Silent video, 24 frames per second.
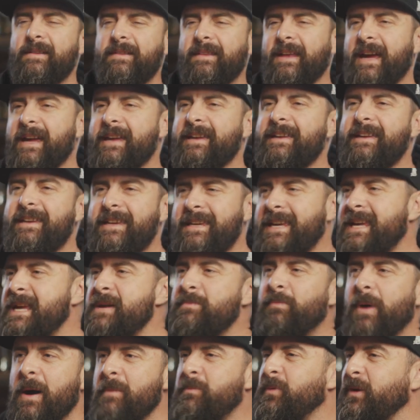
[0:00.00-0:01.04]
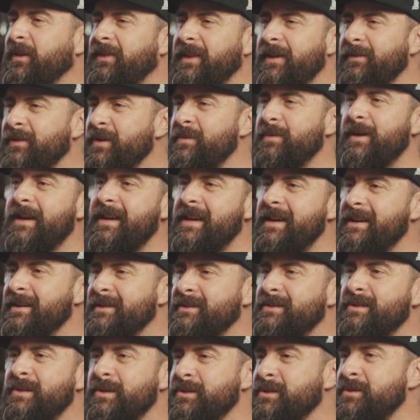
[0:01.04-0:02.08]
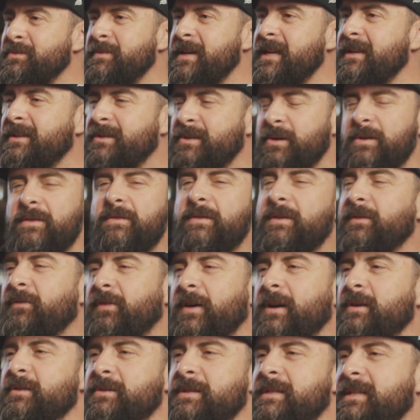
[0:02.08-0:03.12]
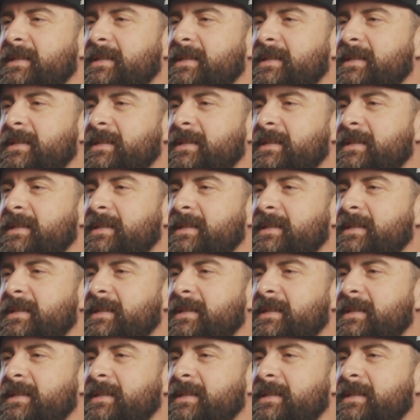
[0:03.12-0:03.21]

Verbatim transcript: like keep up with everybody on social media. So even if I don't